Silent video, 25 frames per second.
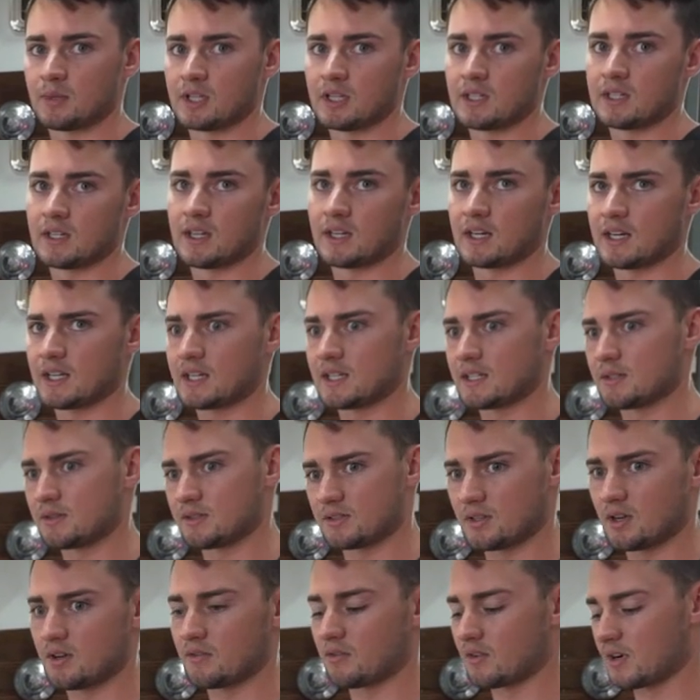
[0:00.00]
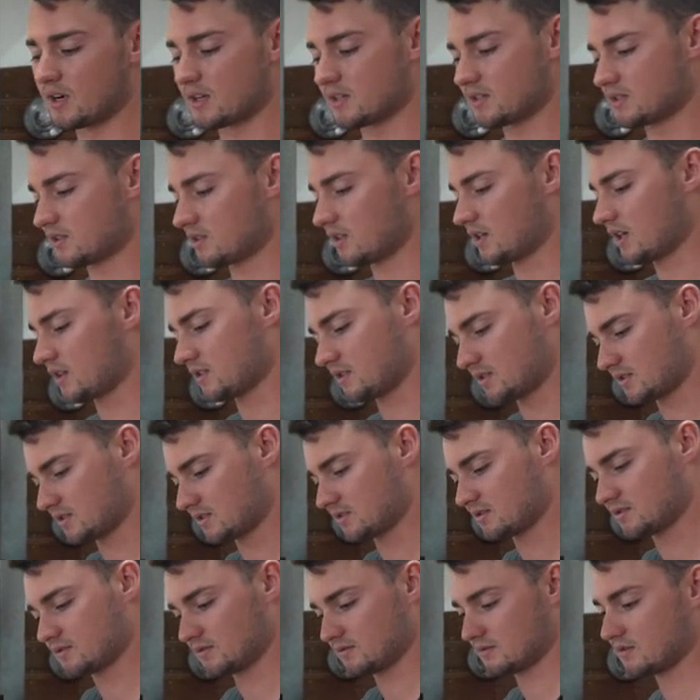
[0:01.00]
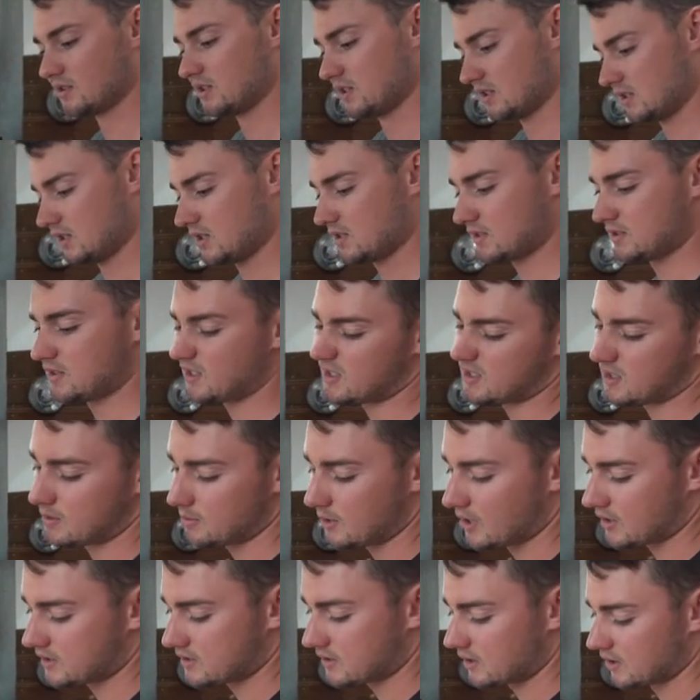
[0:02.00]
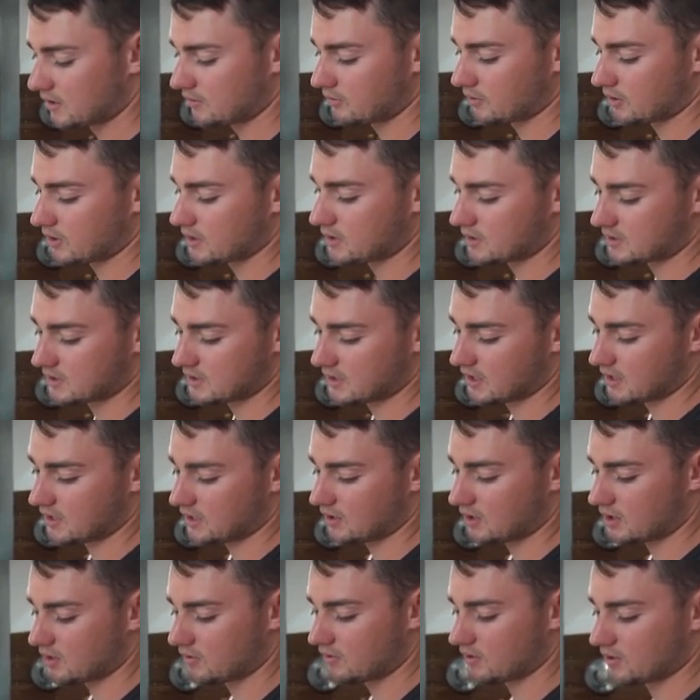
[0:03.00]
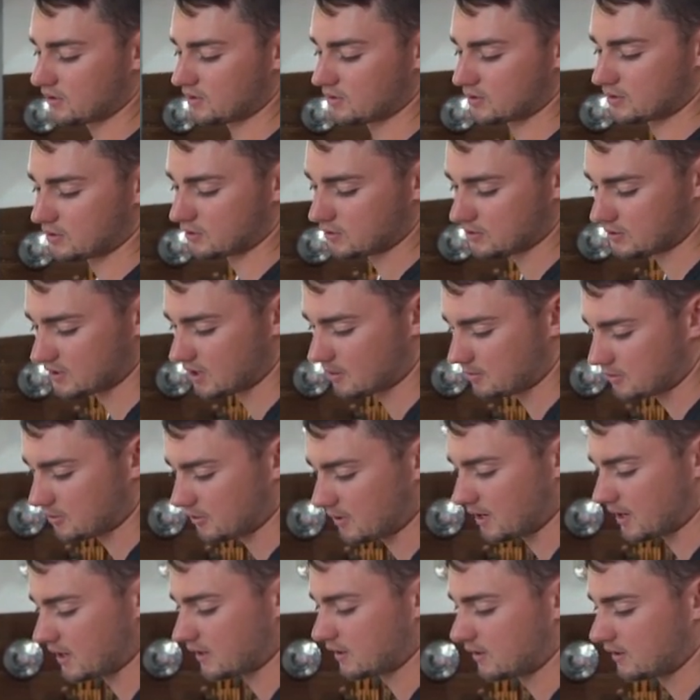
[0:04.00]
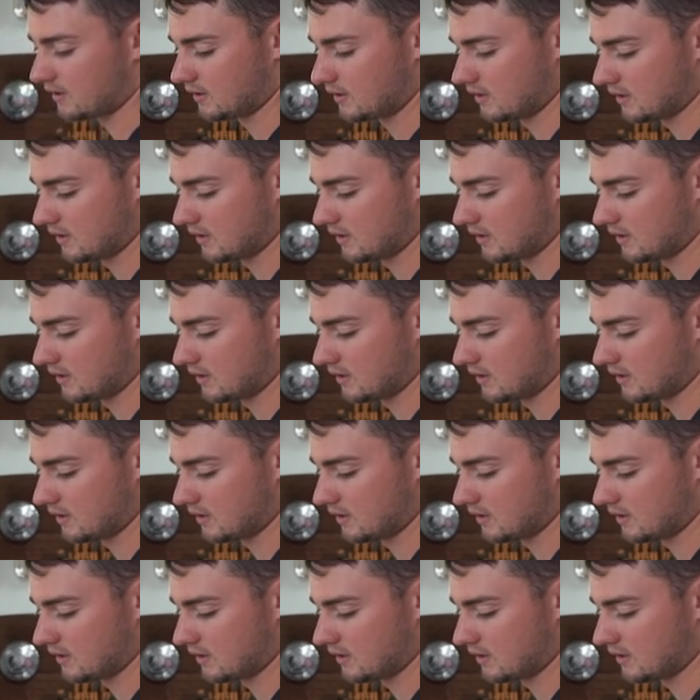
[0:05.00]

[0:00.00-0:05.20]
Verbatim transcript: me, and he was over east, so that's sixty bucks delivery to get it over to W A.